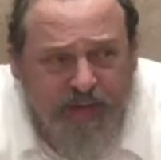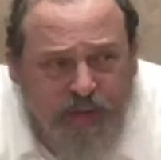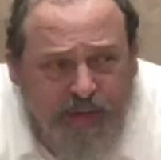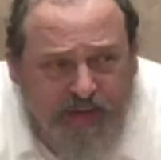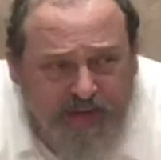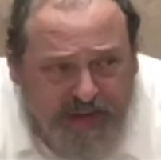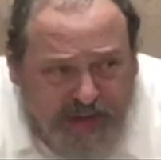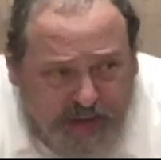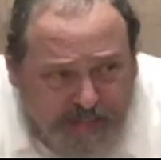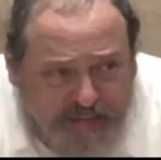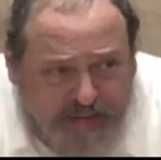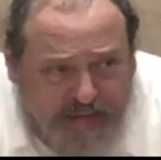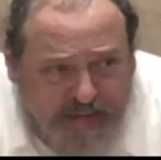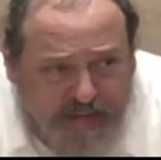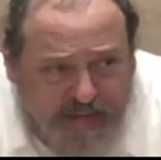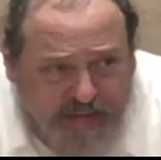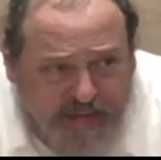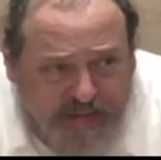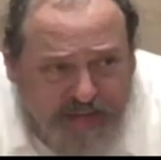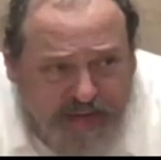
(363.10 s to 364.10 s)
to a
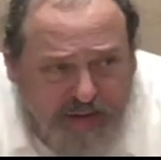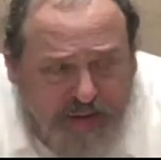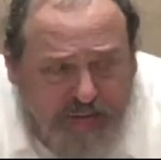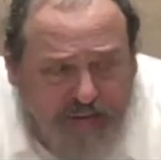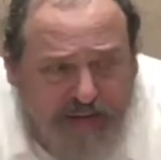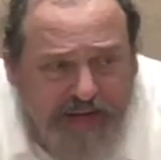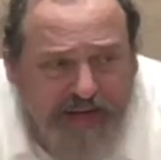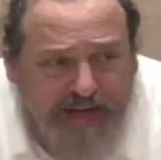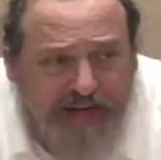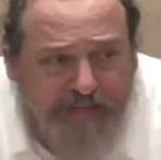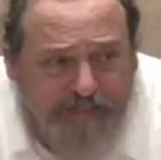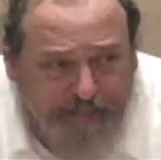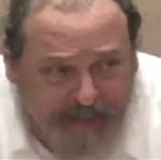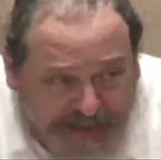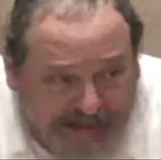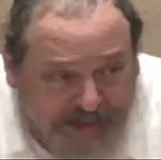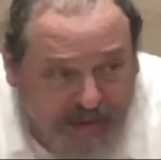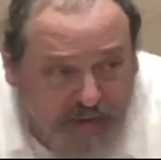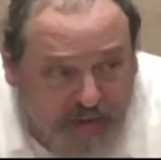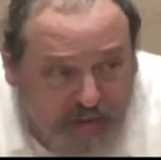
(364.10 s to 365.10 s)
substance and you make it
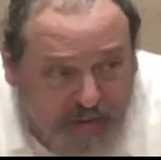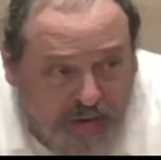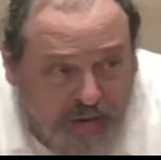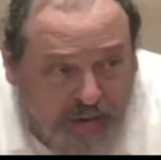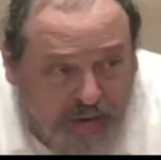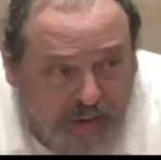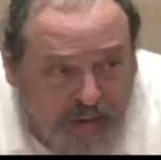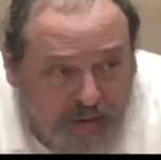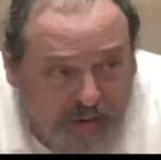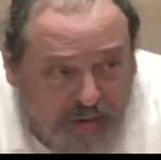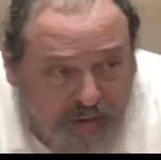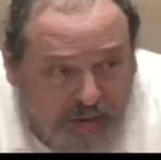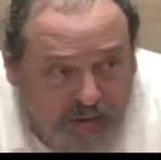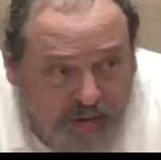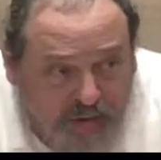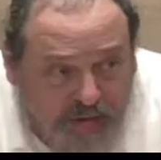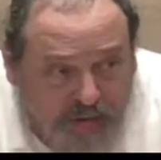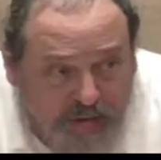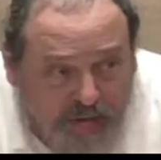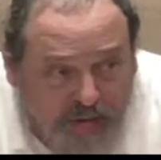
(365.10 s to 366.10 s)
better,
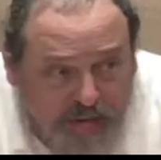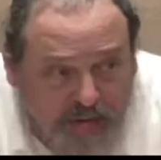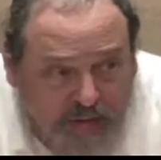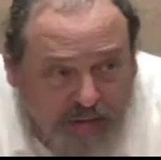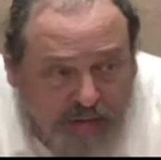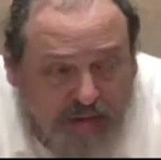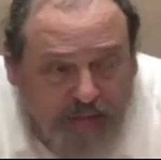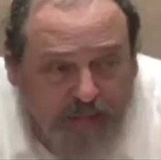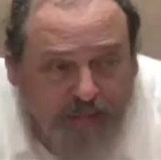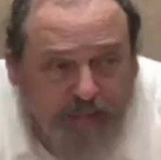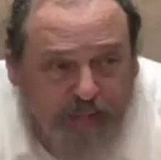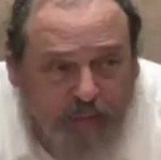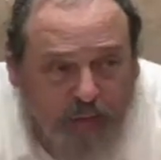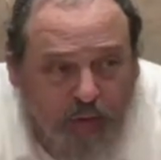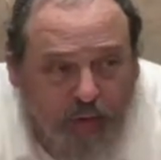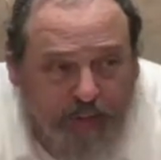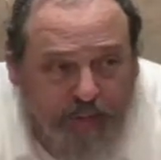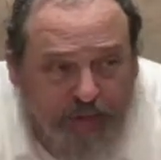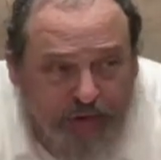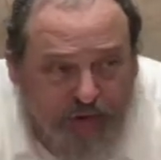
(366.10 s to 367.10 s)

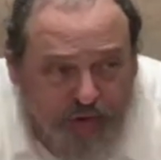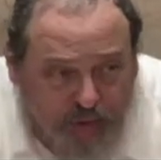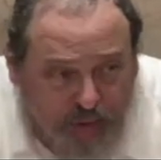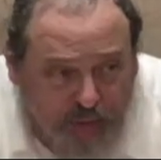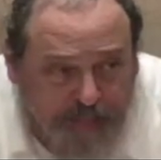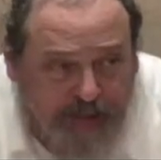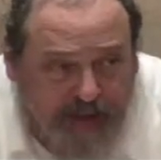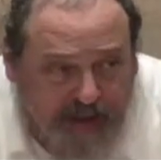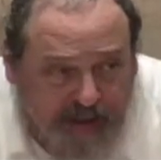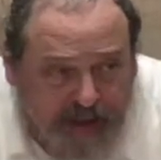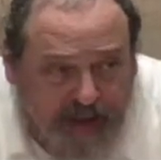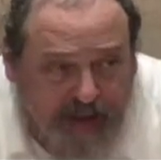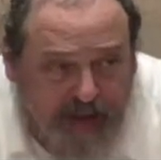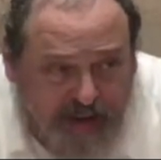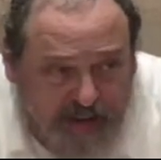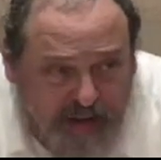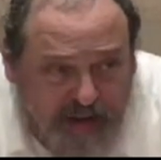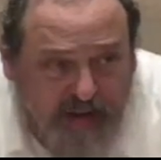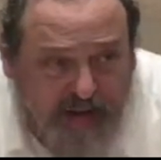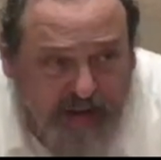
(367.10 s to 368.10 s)
more
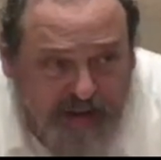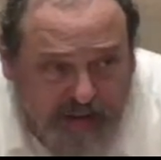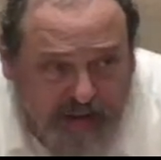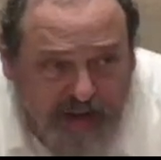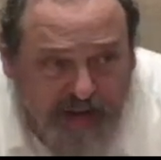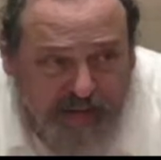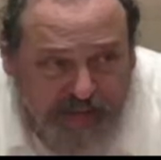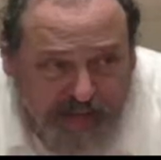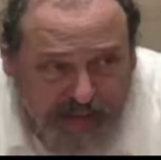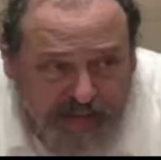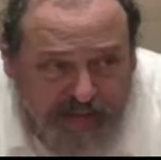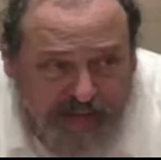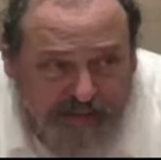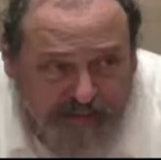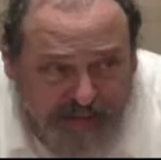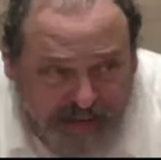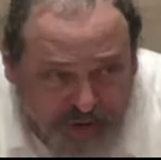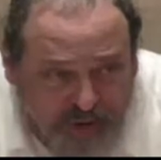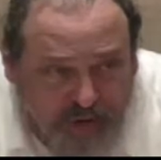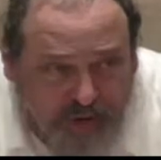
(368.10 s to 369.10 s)
meshubach, that's
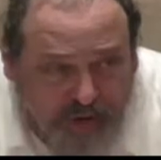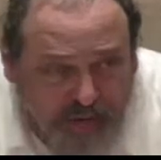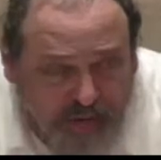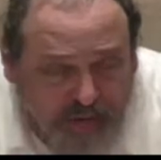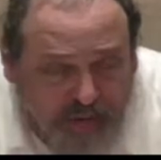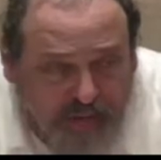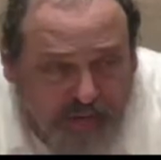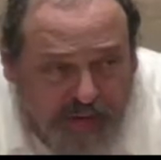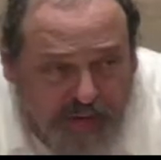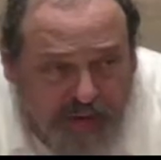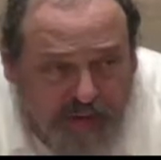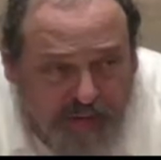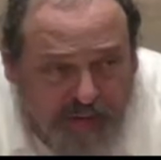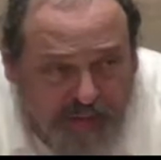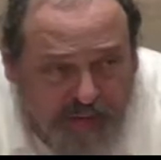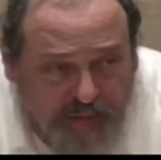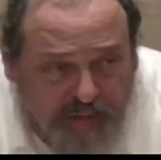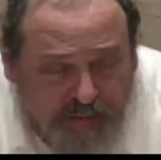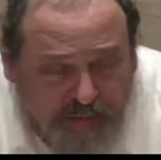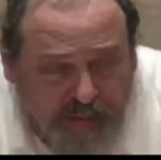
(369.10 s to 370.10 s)
bishul. Right?
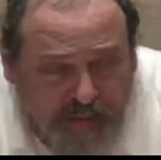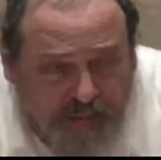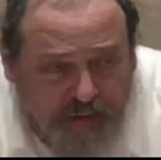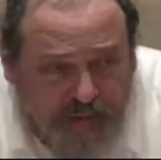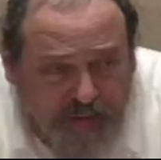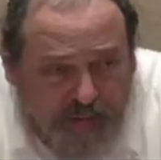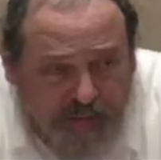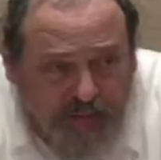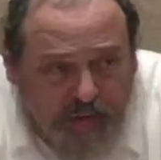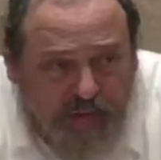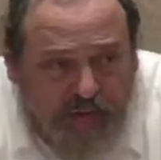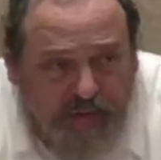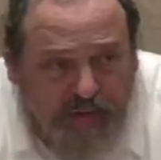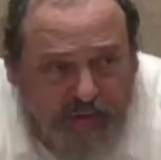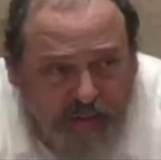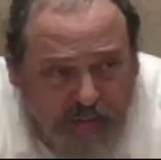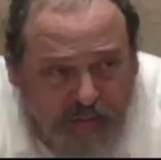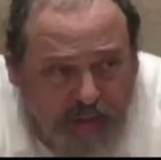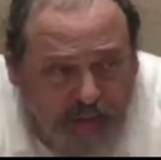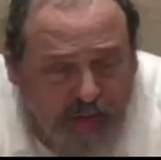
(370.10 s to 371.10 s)
The Mishnah who was
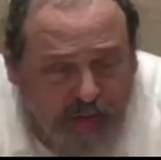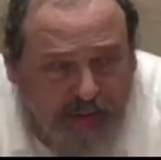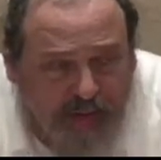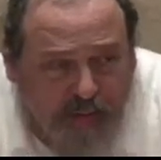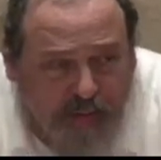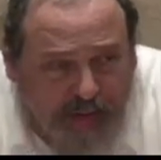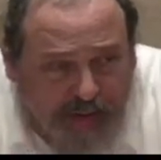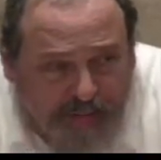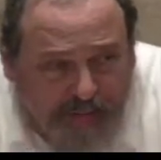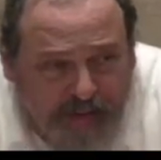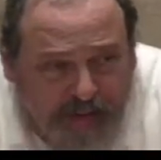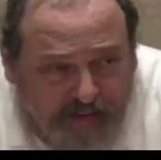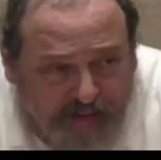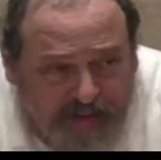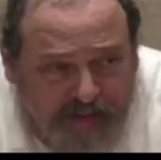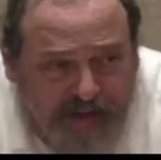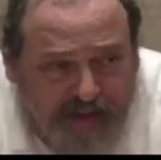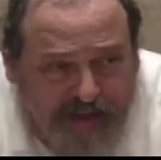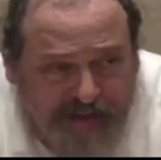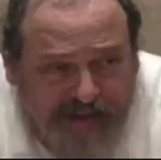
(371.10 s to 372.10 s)
quoting the Rambam
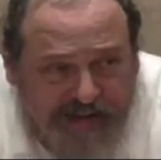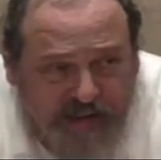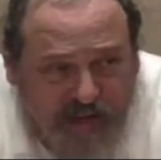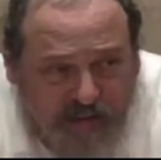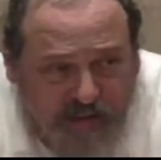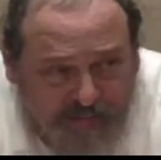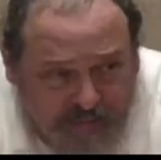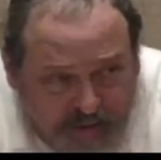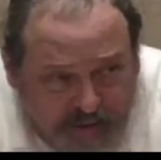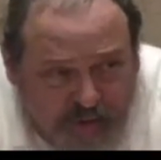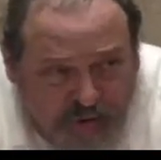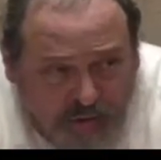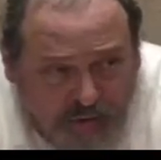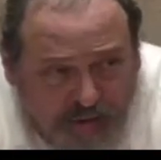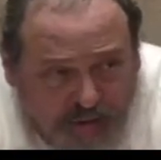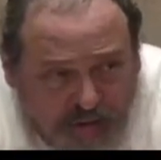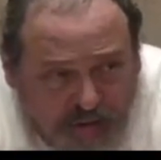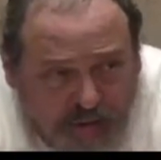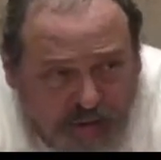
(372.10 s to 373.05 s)
said that's called bishul.